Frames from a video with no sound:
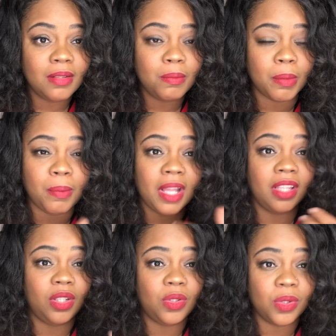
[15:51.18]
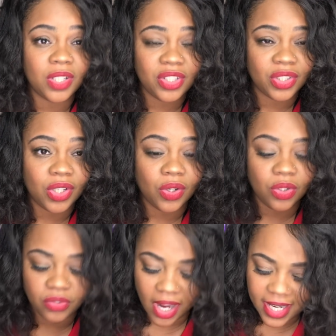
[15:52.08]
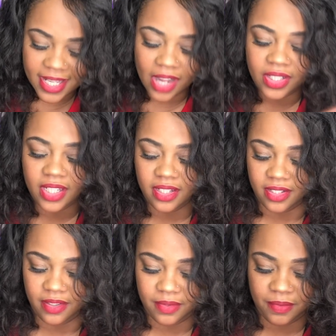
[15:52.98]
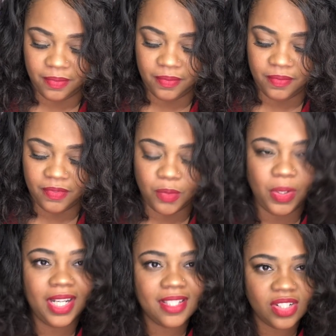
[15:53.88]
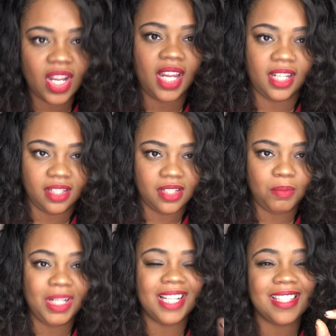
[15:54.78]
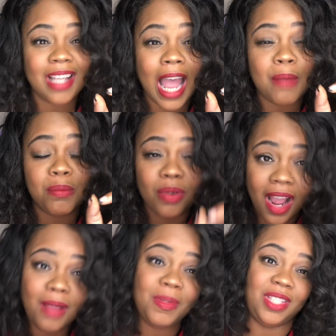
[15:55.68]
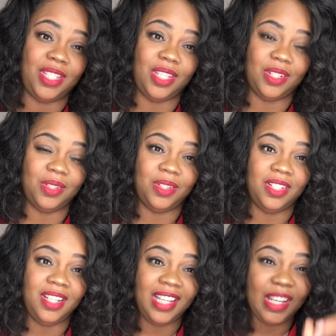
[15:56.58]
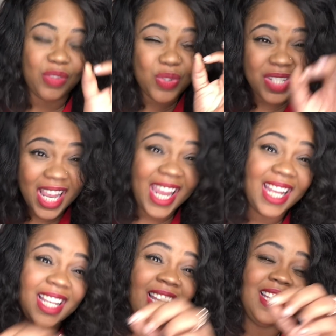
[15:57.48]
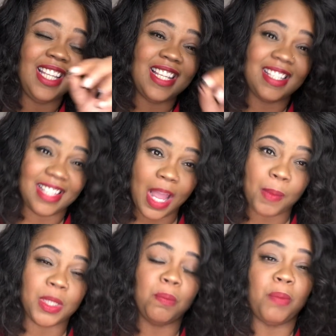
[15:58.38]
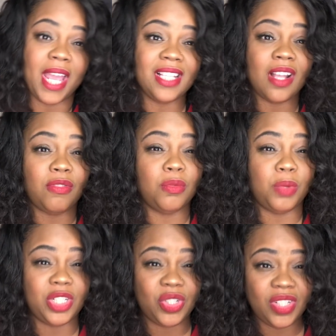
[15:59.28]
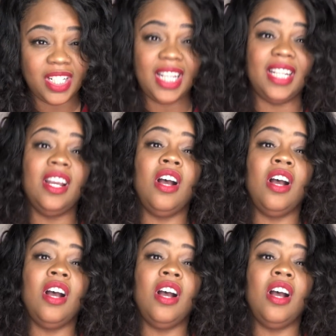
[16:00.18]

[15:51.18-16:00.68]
propelling you towards your goal, write it down here. What has changed? Because I promise you, if you take these steps based off of what you did